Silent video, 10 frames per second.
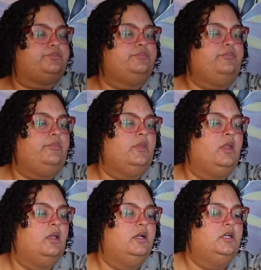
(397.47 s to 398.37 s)

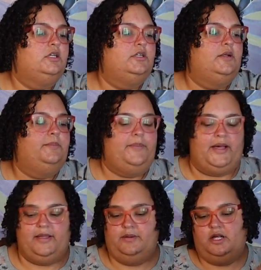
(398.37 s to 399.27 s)

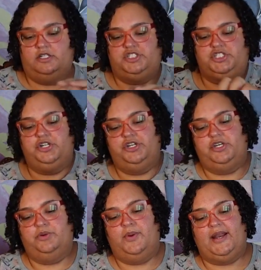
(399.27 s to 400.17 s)
But I'll show
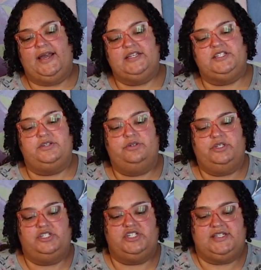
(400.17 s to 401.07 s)
you what I do.
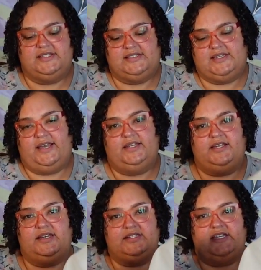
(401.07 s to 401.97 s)
You just kind
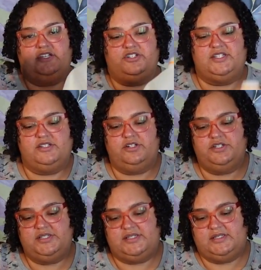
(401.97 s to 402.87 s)
of take your
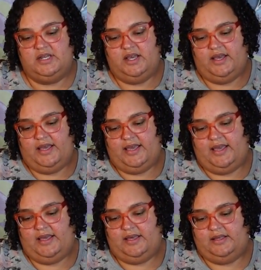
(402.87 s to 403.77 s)
scissors
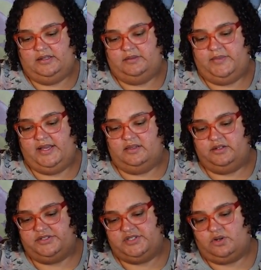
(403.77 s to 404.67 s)
and make a
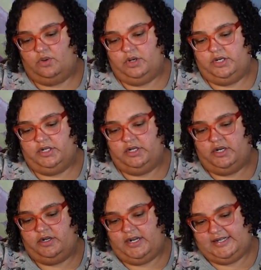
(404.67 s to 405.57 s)
little score
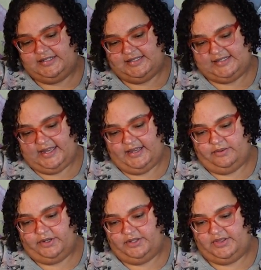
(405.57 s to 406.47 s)
across the side
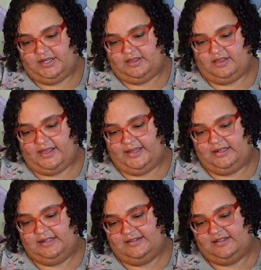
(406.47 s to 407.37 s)
where you think that line
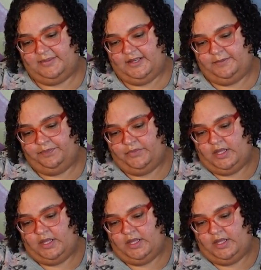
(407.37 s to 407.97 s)
needs to be.